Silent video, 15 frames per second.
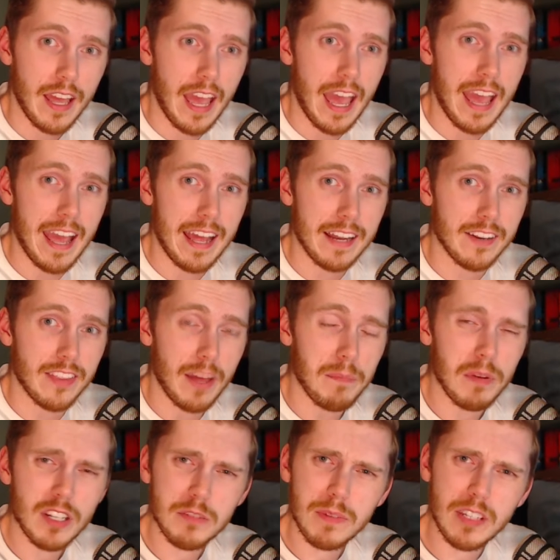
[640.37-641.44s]
And that
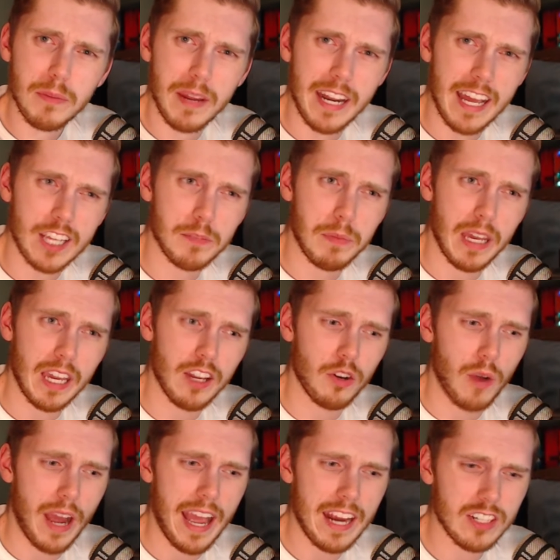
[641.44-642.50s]
brings me to my next pick,
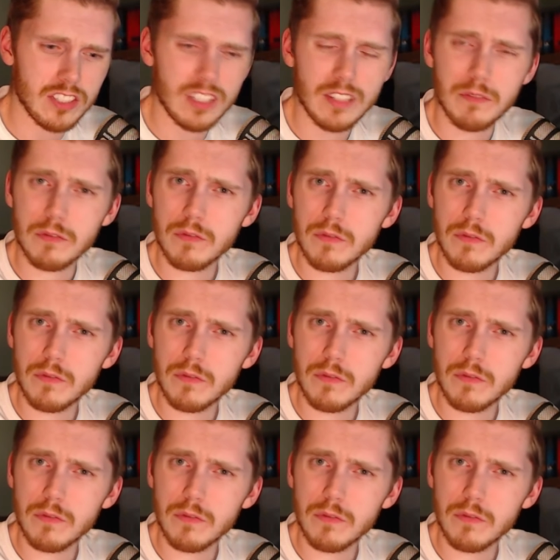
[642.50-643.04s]
who I actually